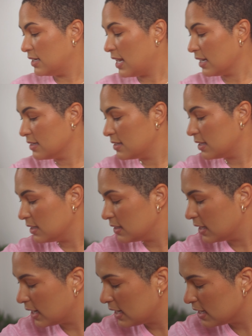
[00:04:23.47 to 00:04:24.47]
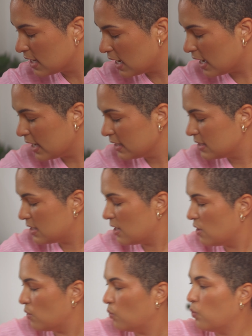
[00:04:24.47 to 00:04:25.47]
next thing that I got
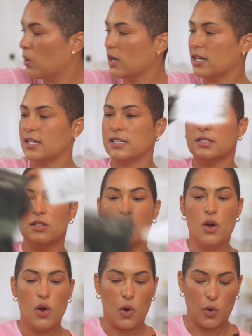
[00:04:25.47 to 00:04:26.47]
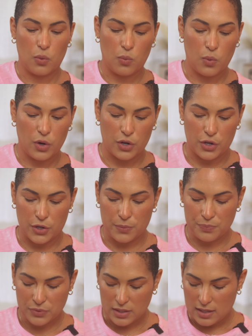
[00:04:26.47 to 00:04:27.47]
were